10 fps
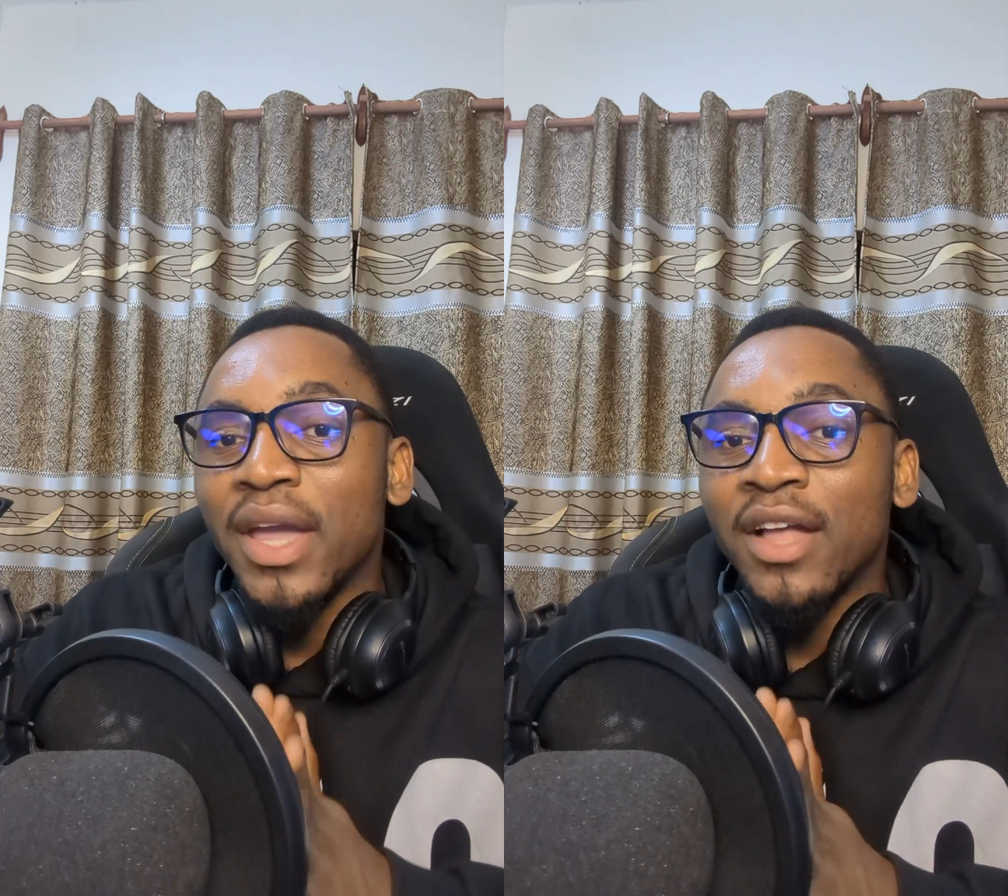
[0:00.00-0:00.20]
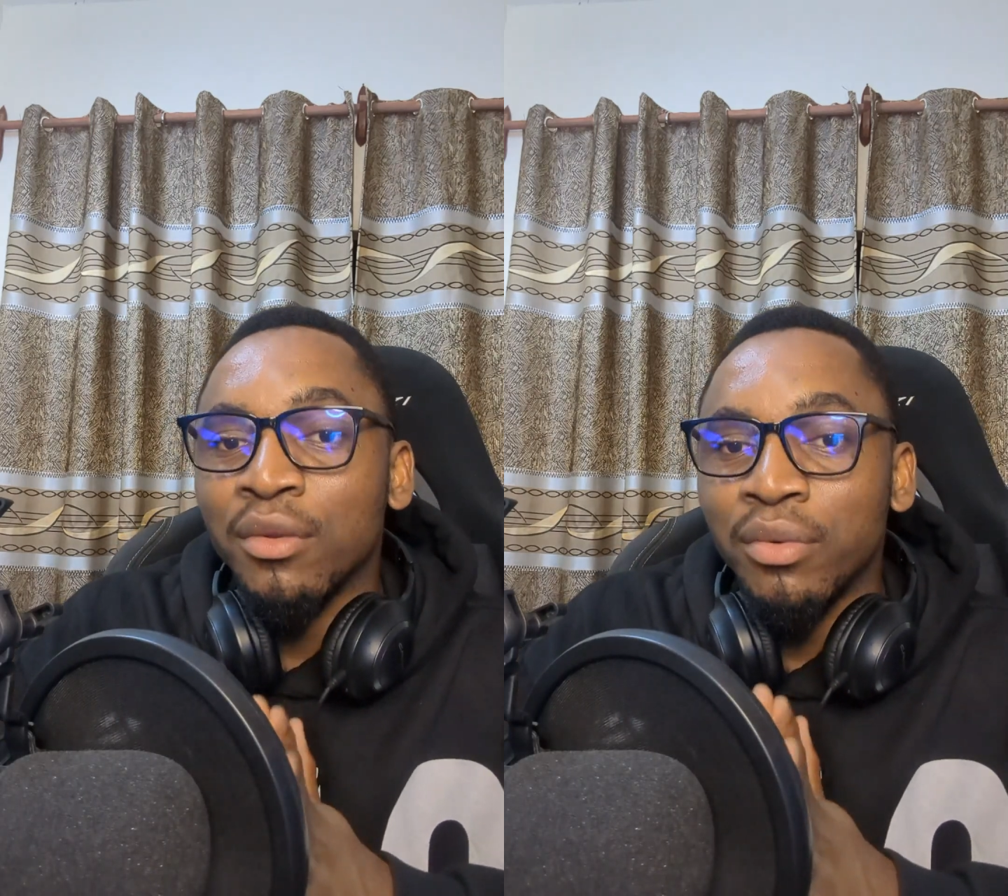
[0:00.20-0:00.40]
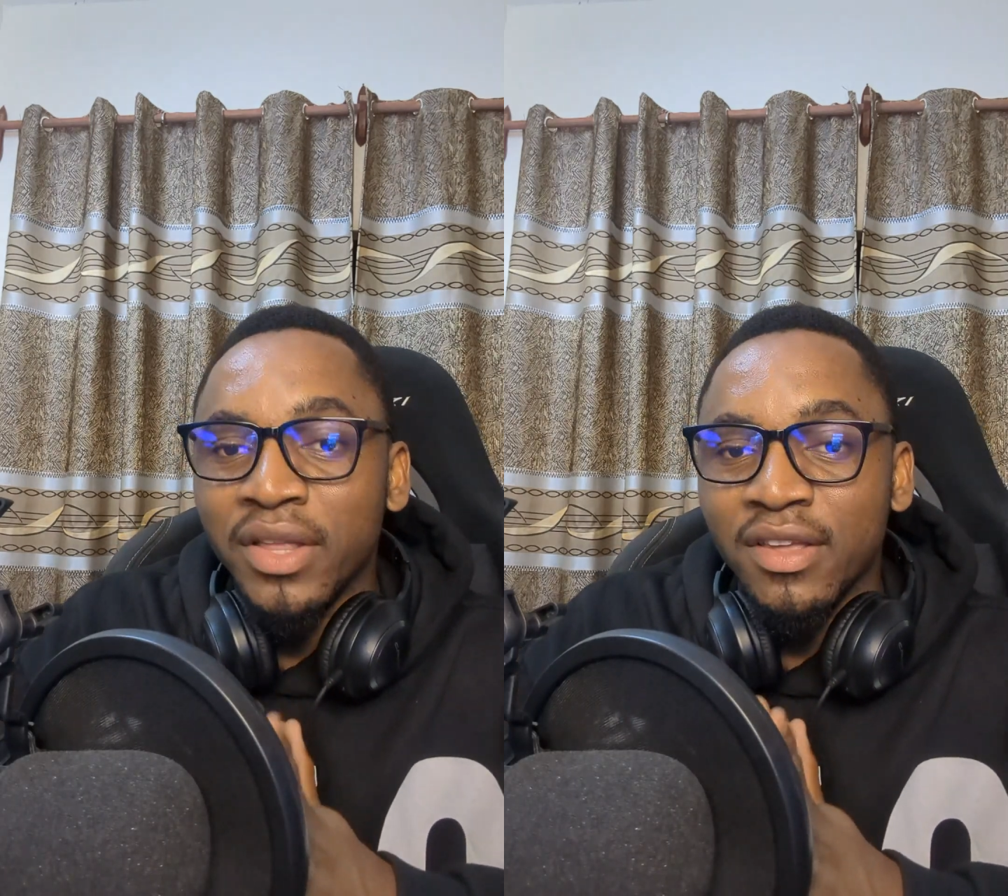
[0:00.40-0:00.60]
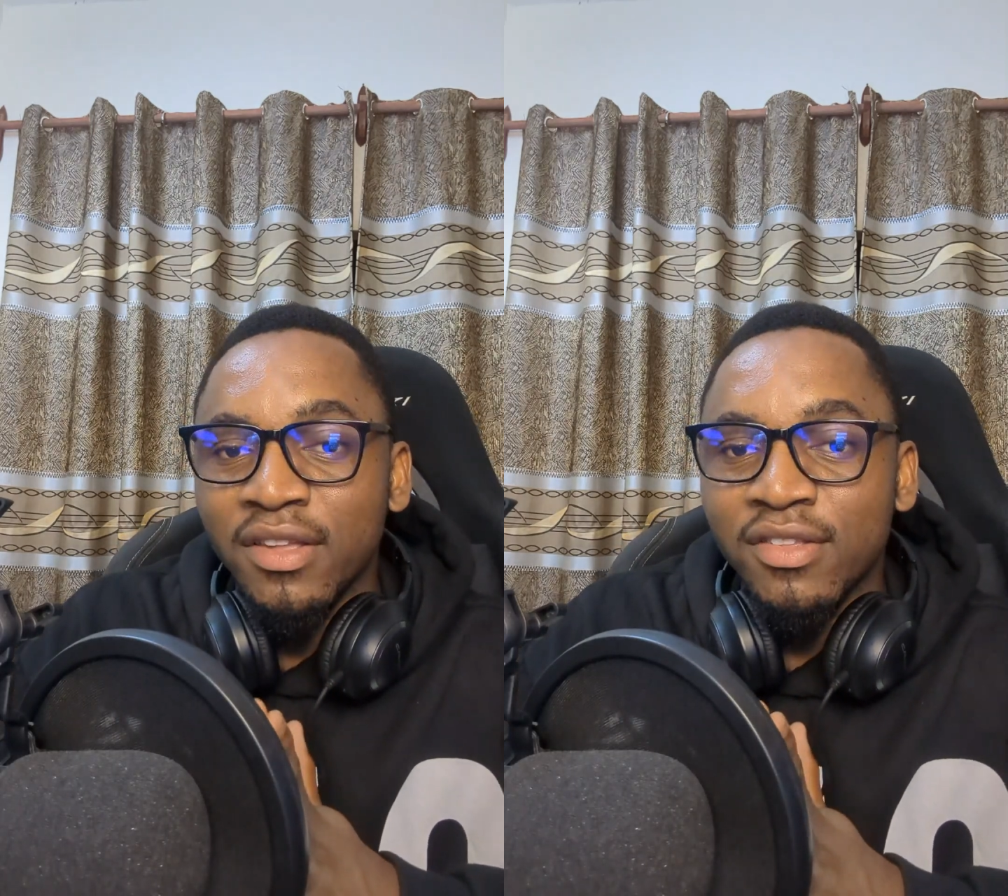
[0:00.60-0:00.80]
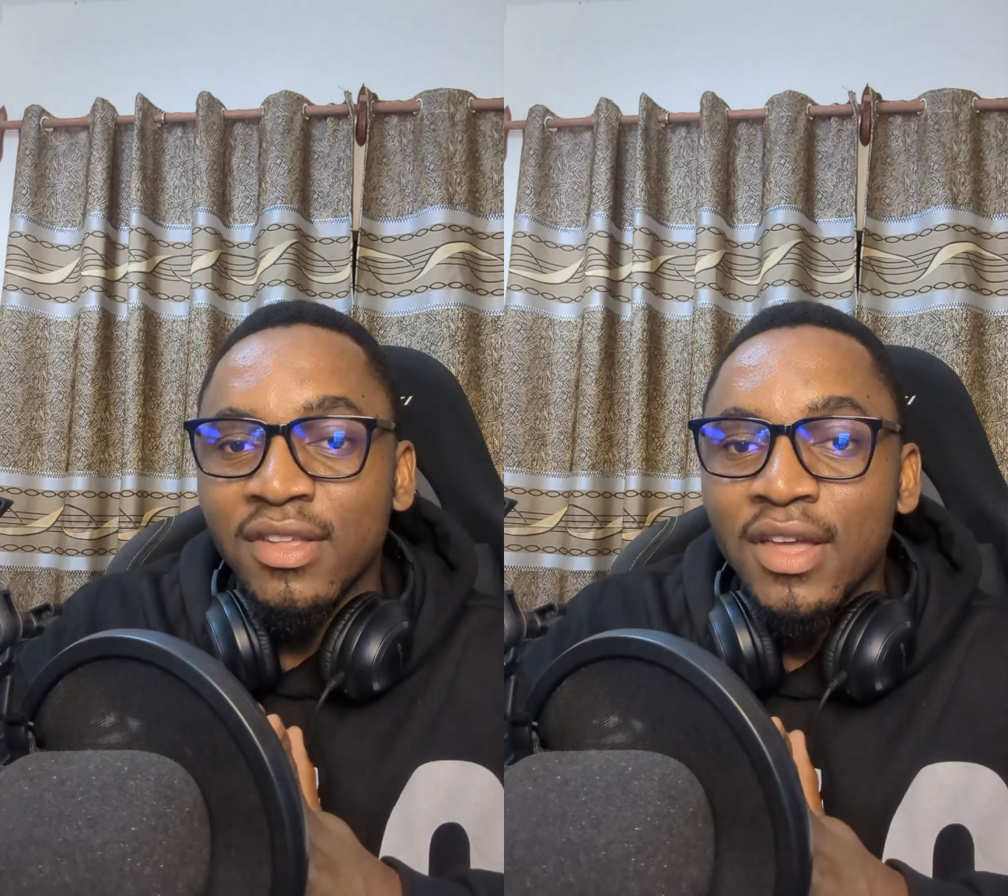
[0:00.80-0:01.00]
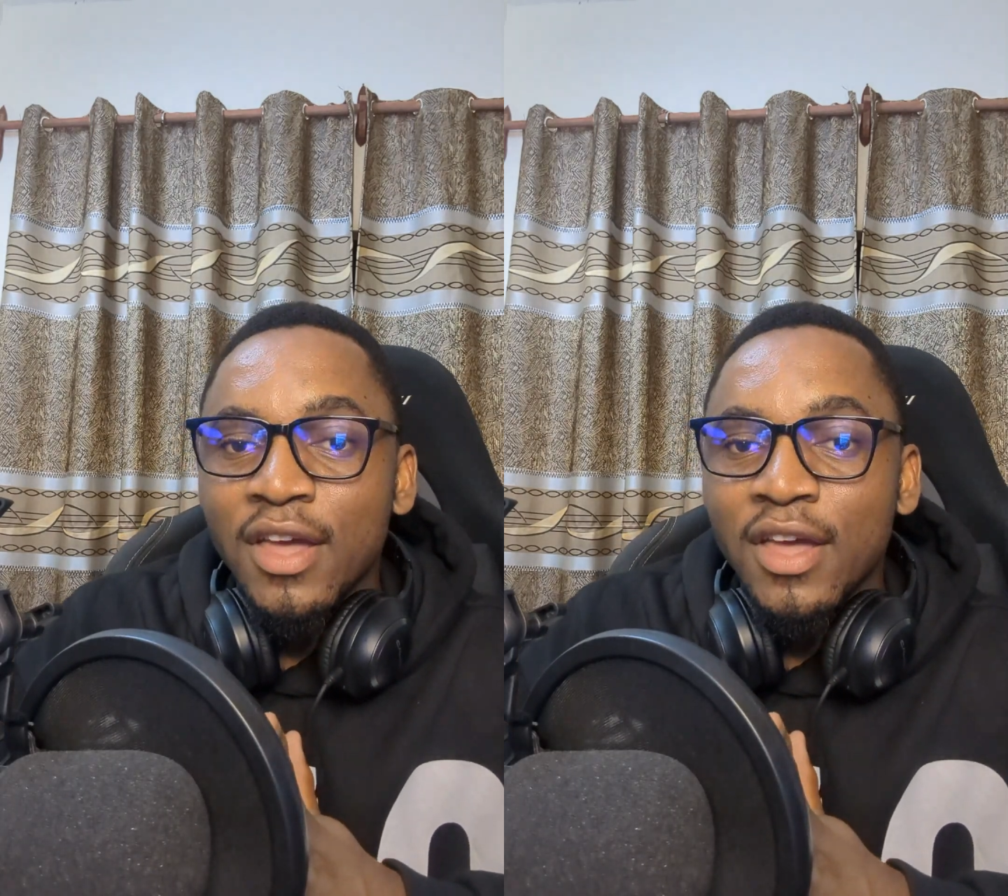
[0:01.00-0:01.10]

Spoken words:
and Redis